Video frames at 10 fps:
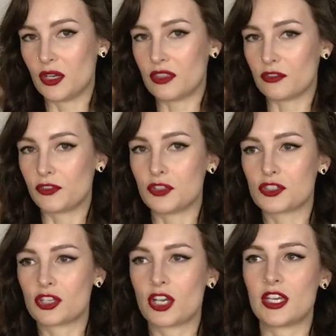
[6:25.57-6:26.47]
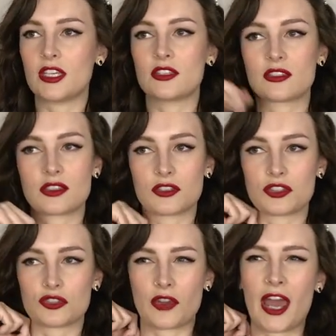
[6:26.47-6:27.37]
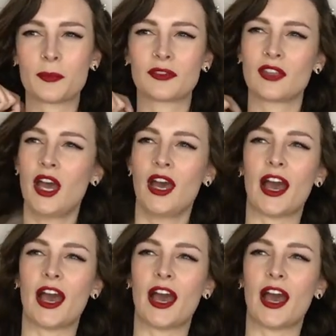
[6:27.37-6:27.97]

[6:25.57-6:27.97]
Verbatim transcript: in the future is the straps.